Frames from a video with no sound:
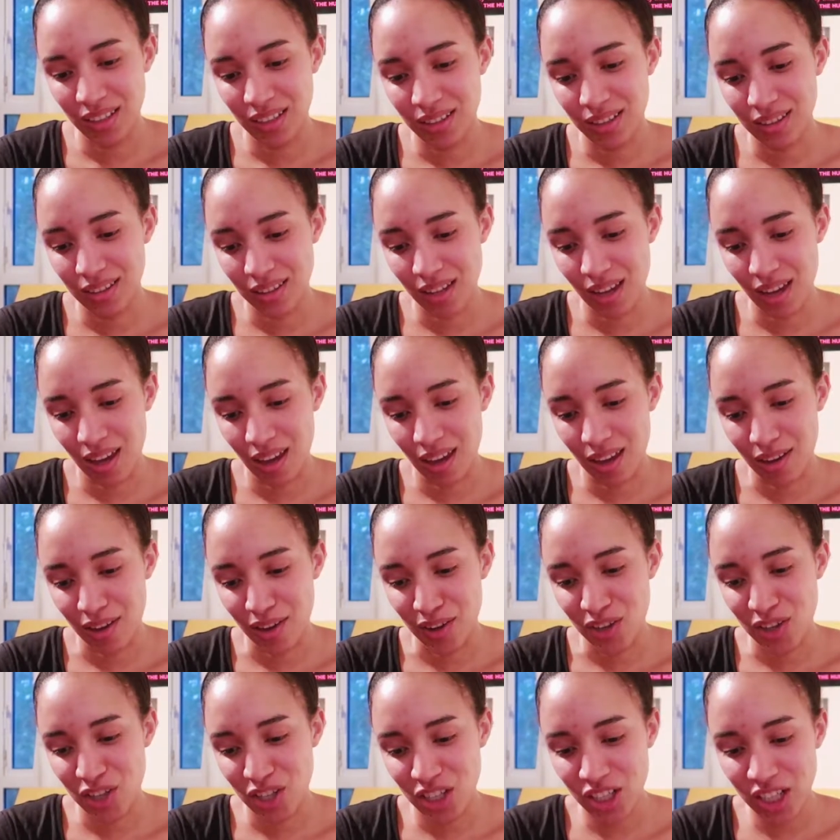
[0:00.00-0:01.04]
It's
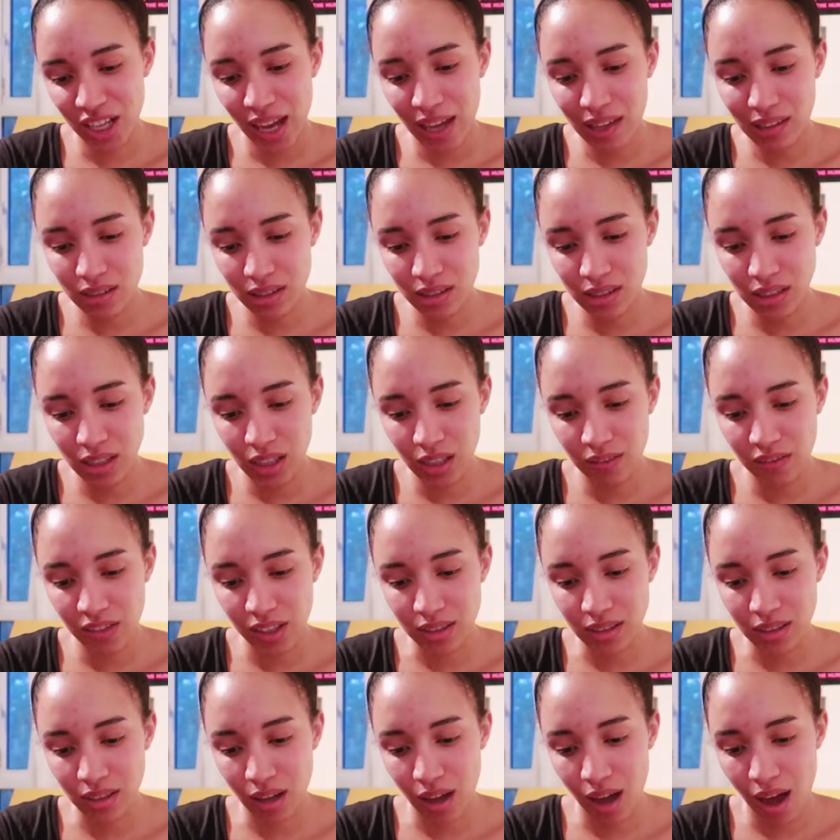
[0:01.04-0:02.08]
a Shudder exclusive
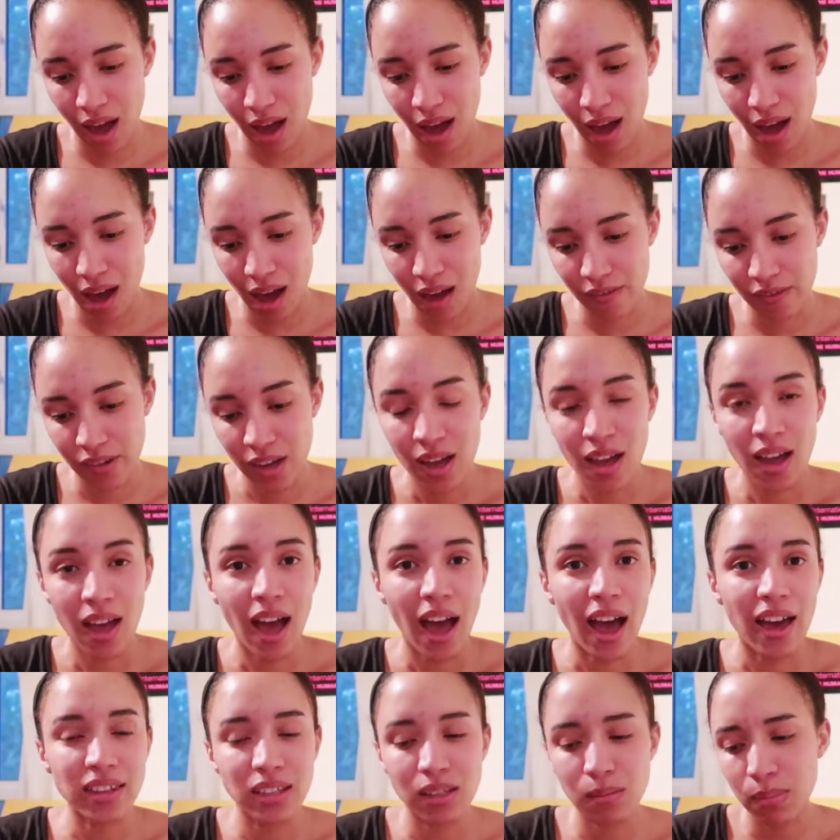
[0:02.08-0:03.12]
that's have
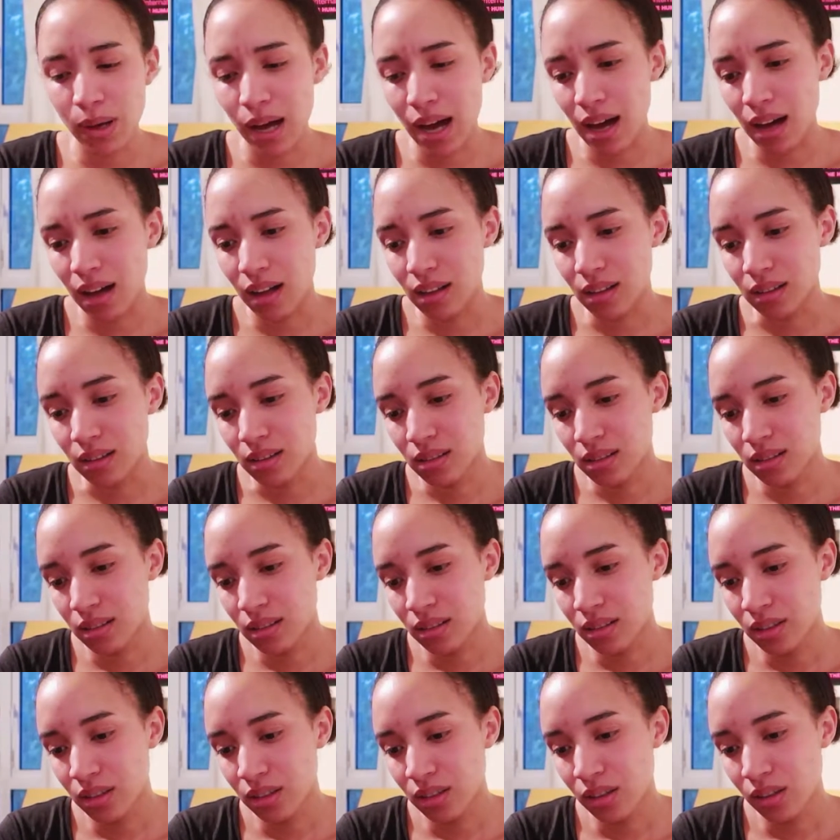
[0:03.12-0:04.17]
Annabelle
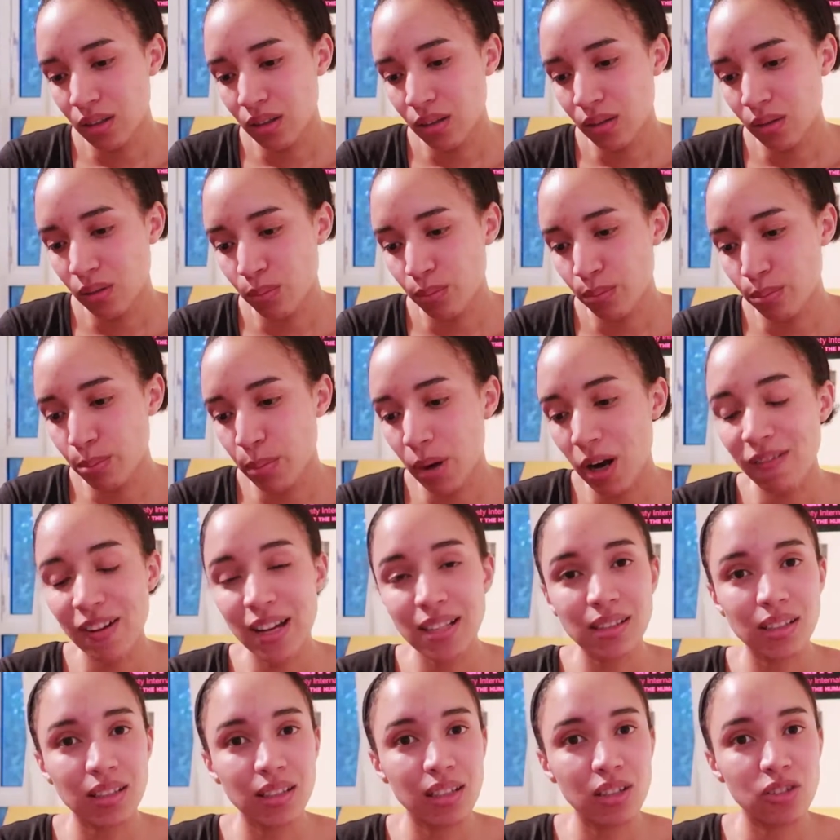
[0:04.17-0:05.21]

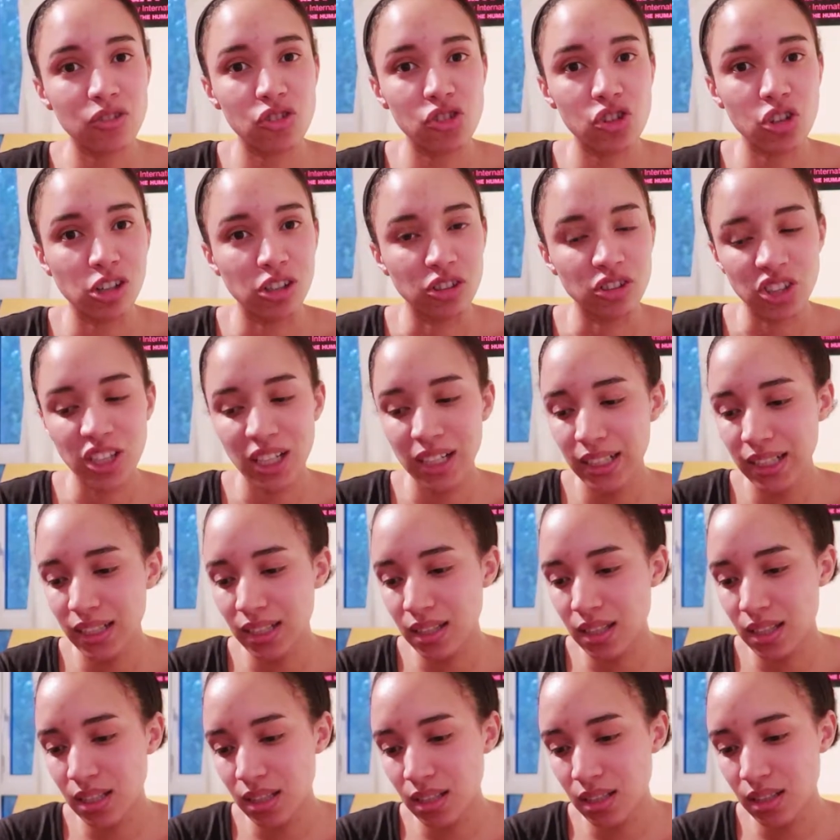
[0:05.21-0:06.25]
Barrett in it, George
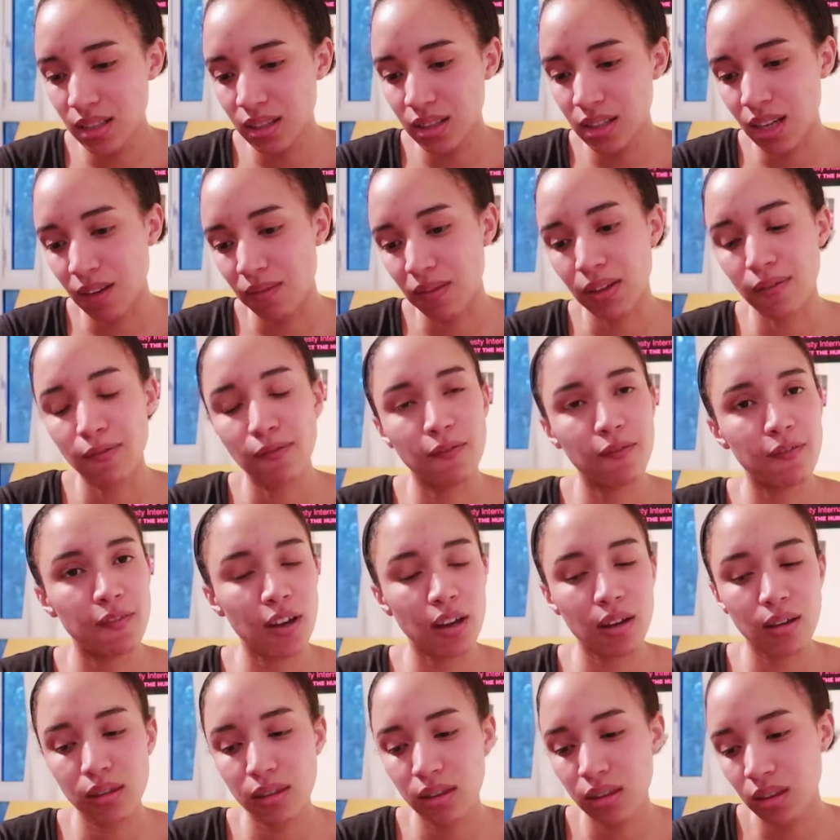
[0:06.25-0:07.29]
Clinton, David
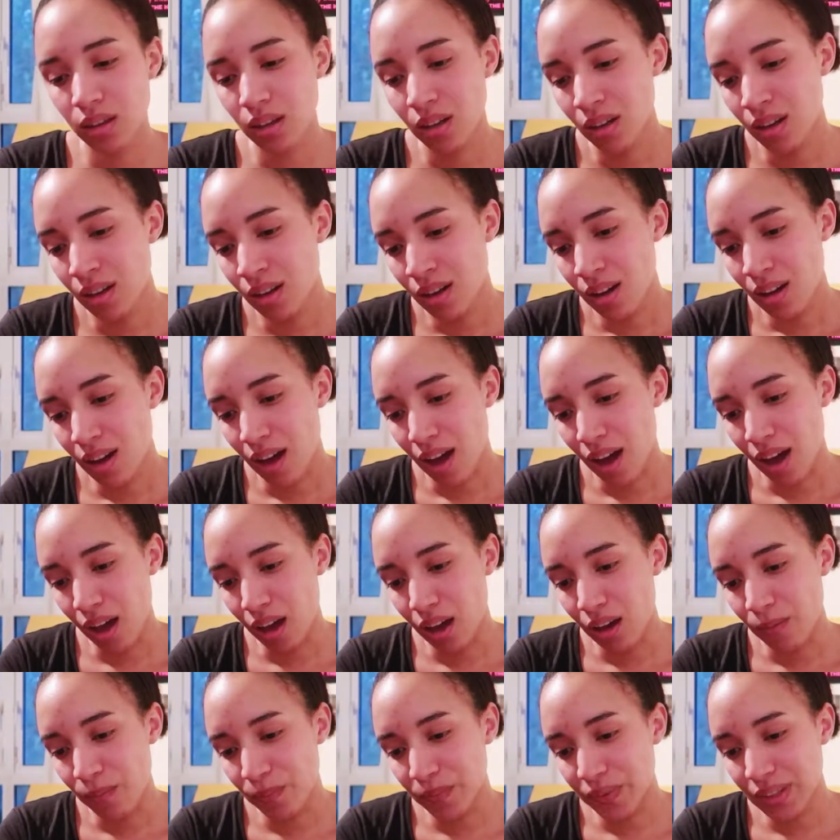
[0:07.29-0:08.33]
Firth,
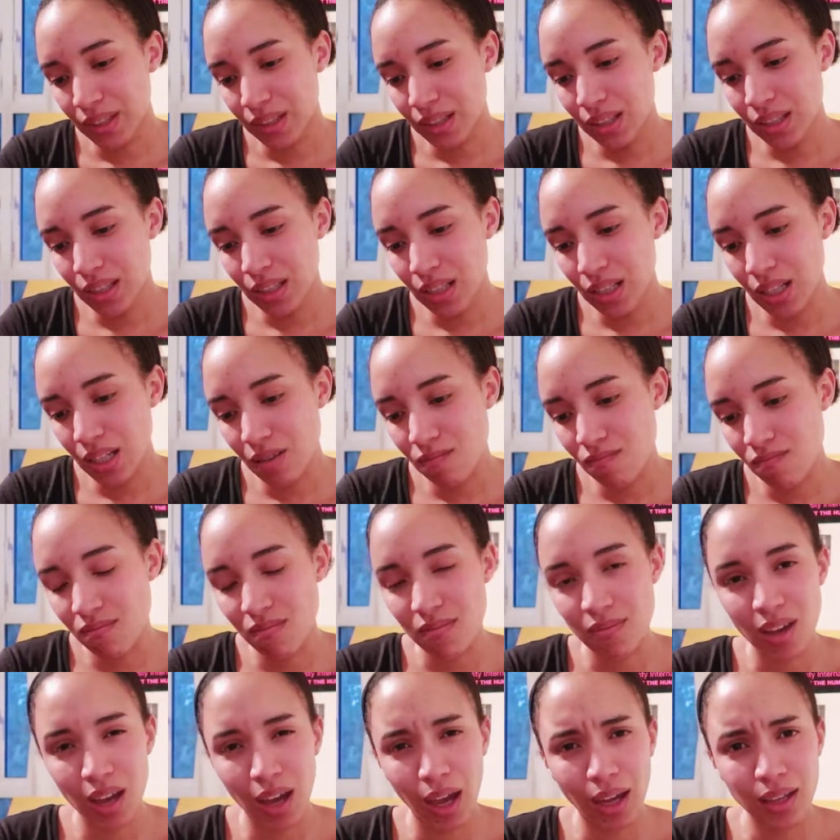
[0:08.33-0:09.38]

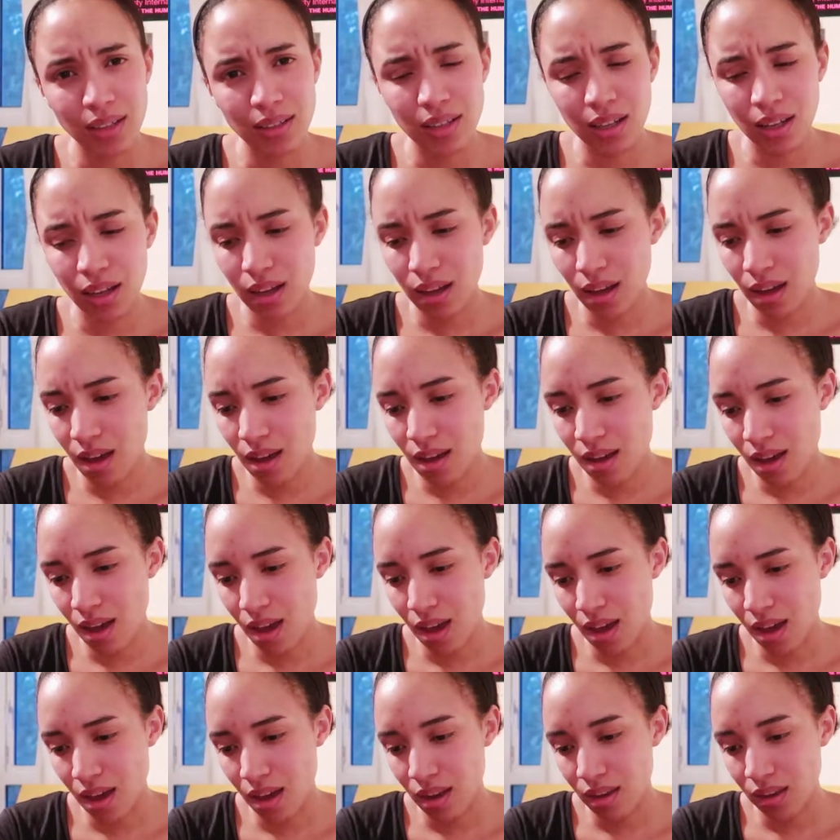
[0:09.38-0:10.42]
Tim Heidecker,
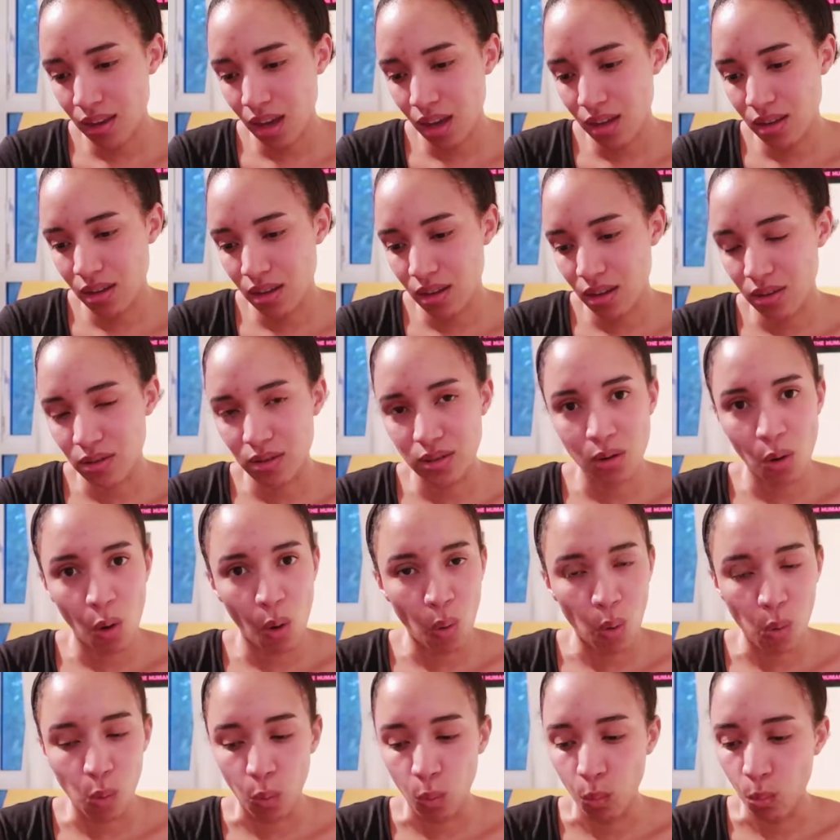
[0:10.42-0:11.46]
and Anders
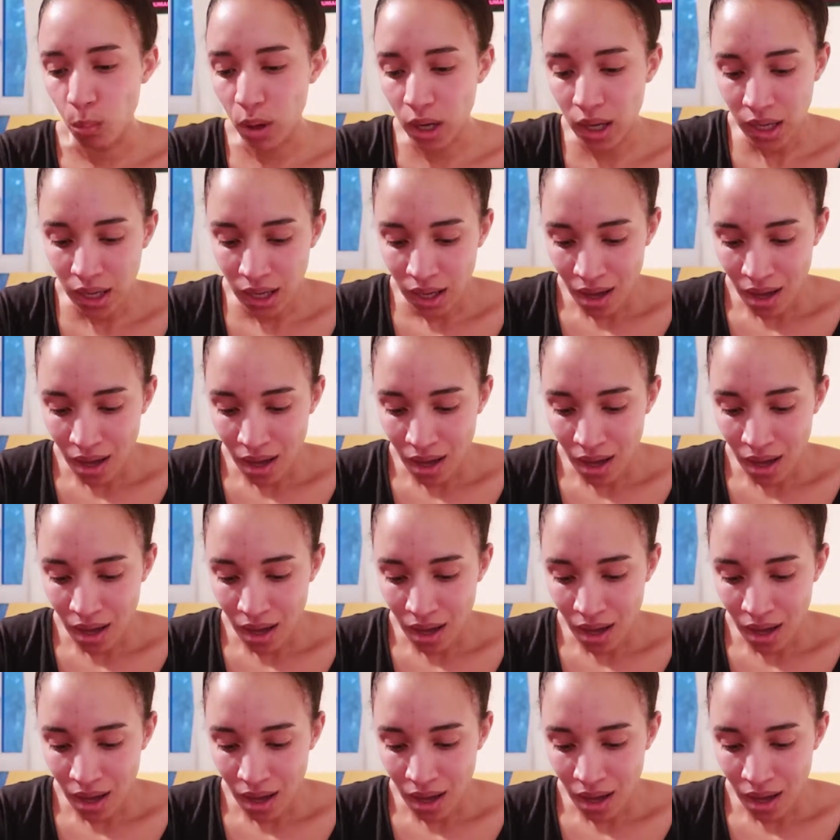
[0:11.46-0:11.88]
Holm.